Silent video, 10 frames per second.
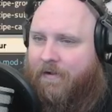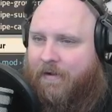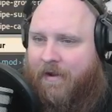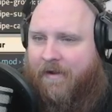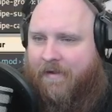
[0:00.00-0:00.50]

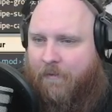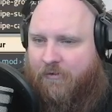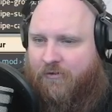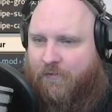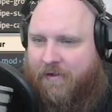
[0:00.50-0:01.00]
And how
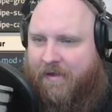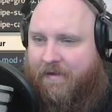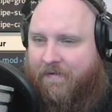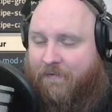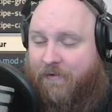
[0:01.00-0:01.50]
much do we
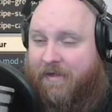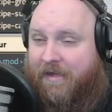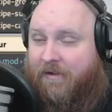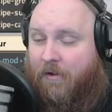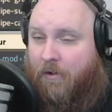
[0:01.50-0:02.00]
need? We
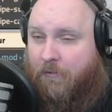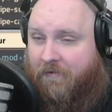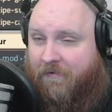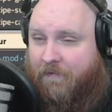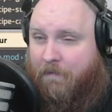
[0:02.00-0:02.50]
need
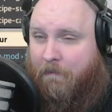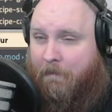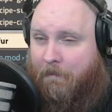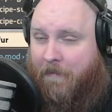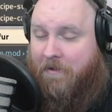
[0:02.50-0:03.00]
loads.
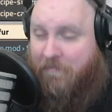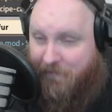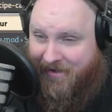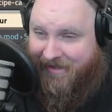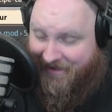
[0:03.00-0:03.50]

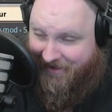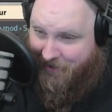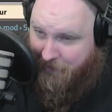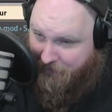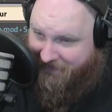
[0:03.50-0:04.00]
We need
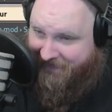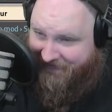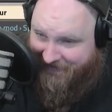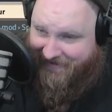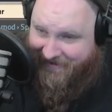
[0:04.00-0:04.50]

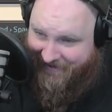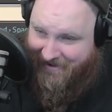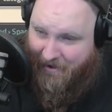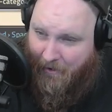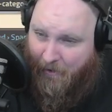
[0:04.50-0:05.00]
loads.
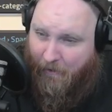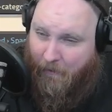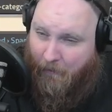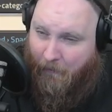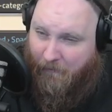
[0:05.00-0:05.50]

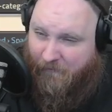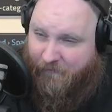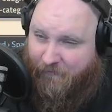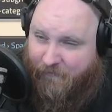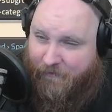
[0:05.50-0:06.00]

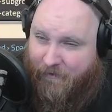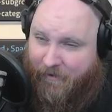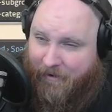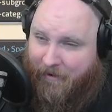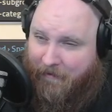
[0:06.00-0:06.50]
Oof.
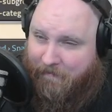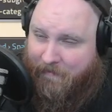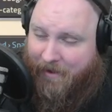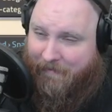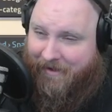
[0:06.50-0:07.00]

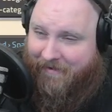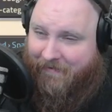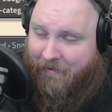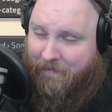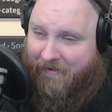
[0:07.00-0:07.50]
I mean,
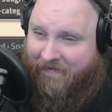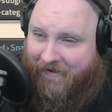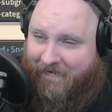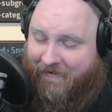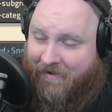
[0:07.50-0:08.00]
there's going to be 60,